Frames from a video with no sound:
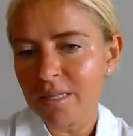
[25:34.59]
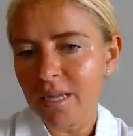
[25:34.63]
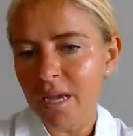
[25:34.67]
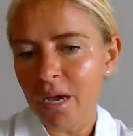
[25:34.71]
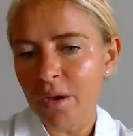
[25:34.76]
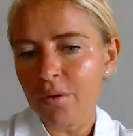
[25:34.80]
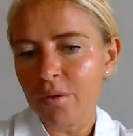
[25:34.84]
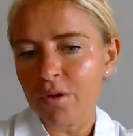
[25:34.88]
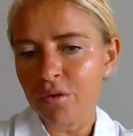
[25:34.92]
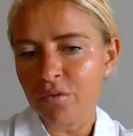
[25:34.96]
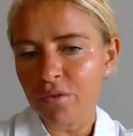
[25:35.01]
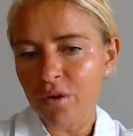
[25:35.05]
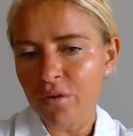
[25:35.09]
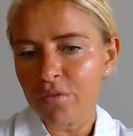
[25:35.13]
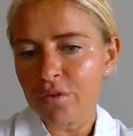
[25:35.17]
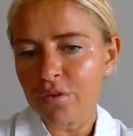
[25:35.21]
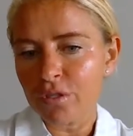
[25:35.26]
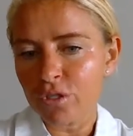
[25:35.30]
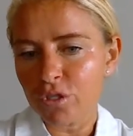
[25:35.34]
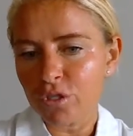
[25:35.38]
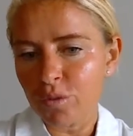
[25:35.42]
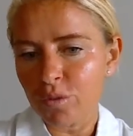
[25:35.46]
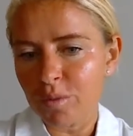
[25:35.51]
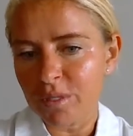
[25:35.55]
Now, in
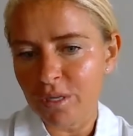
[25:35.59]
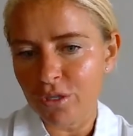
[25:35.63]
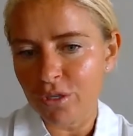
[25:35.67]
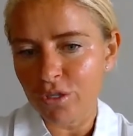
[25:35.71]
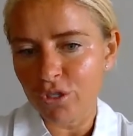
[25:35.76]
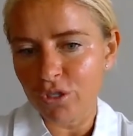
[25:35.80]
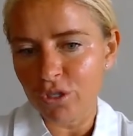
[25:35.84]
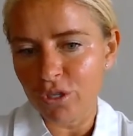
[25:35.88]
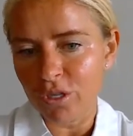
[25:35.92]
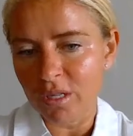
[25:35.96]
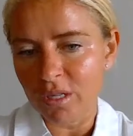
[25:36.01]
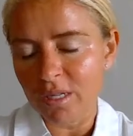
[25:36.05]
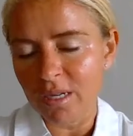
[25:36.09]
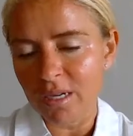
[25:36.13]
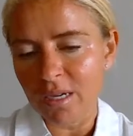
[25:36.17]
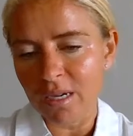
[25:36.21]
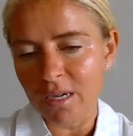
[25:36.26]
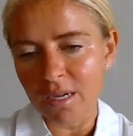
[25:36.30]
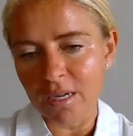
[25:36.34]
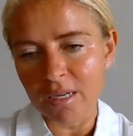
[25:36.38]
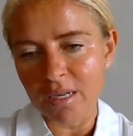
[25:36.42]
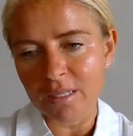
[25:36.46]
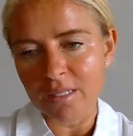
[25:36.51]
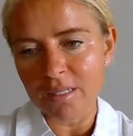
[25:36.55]
reference to potentially
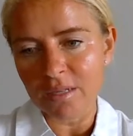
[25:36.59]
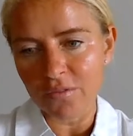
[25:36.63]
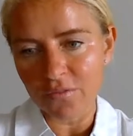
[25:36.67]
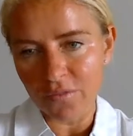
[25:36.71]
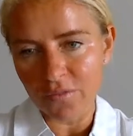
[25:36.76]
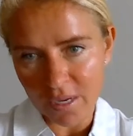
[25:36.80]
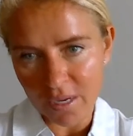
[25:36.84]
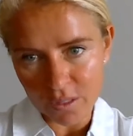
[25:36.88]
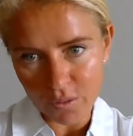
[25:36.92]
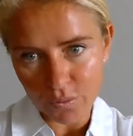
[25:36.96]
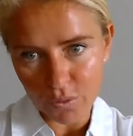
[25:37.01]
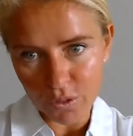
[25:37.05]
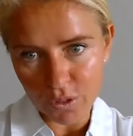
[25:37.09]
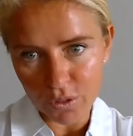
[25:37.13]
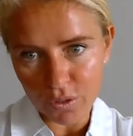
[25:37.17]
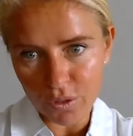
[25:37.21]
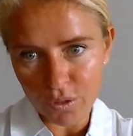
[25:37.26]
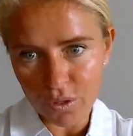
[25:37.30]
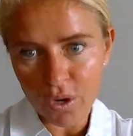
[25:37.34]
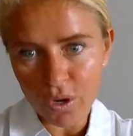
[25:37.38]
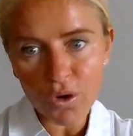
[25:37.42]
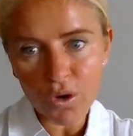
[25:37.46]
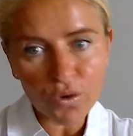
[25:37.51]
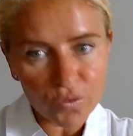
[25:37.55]
its effect with
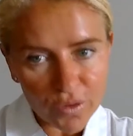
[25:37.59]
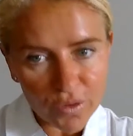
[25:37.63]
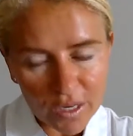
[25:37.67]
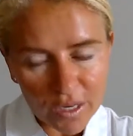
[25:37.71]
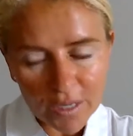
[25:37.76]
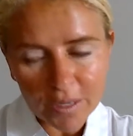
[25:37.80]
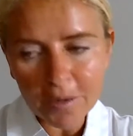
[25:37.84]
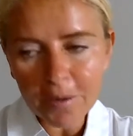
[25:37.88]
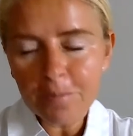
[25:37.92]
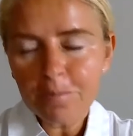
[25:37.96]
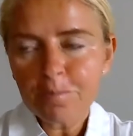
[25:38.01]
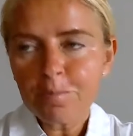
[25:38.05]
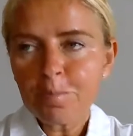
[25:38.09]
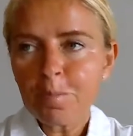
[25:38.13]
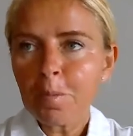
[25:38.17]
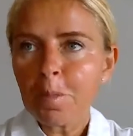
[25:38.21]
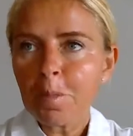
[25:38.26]
COVID,